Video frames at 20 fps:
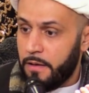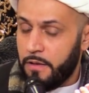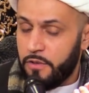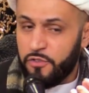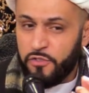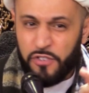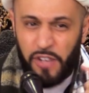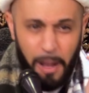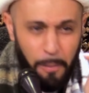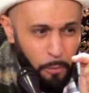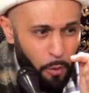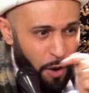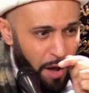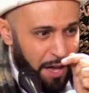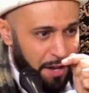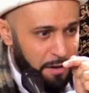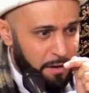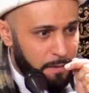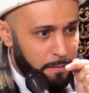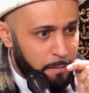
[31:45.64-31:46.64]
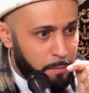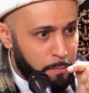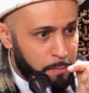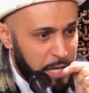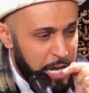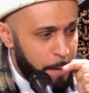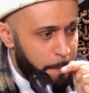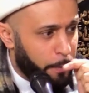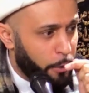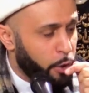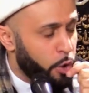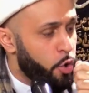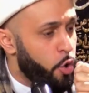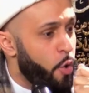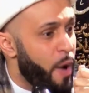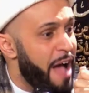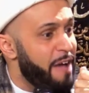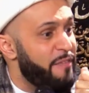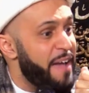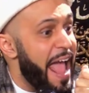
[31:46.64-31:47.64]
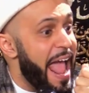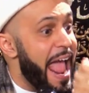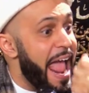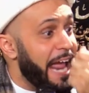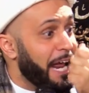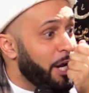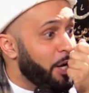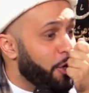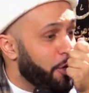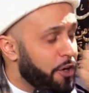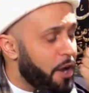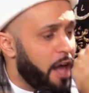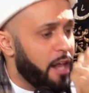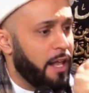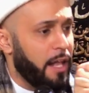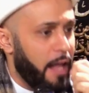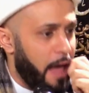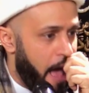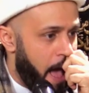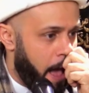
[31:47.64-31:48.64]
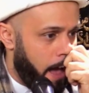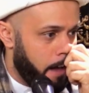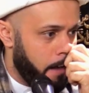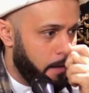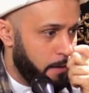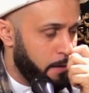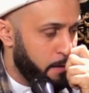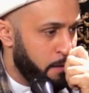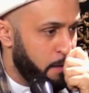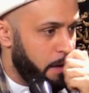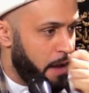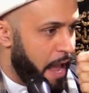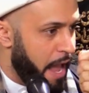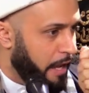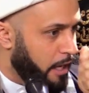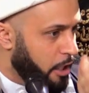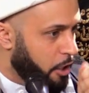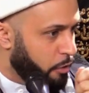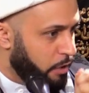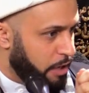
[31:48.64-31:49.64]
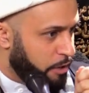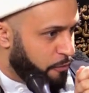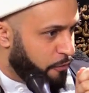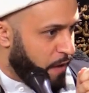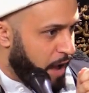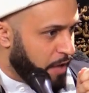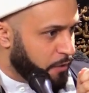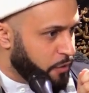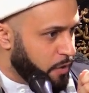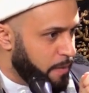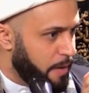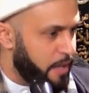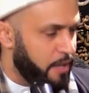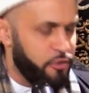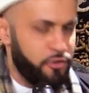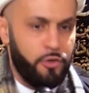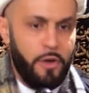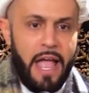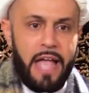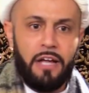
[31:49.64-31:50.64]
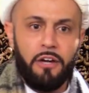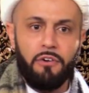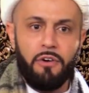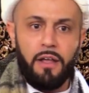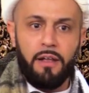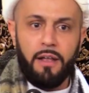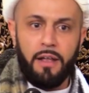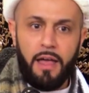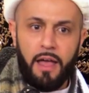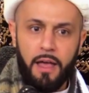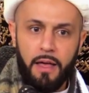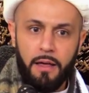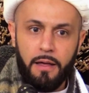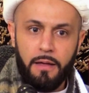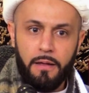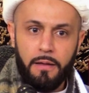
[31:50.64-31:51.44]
someone, people who have angered Allah. Angering Fatima is to anger Allah.